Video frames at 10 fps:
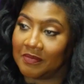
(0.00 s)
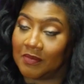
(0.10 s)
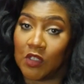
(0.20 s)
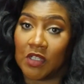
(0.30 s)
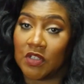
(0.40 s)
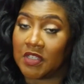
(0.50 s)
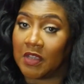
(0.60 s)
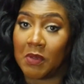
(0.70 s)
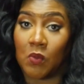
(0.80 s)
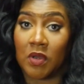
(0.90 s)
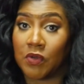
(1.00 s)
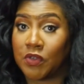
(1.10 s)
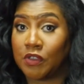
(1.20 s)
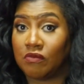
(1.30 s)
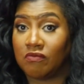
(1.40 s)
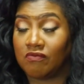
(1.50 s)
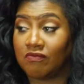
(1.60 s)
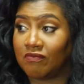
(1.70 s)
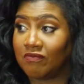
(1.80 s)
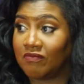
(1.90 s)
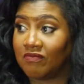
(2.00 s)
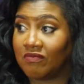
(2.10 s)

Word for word: You can just give me one or two. I know. Well, I mean, probably the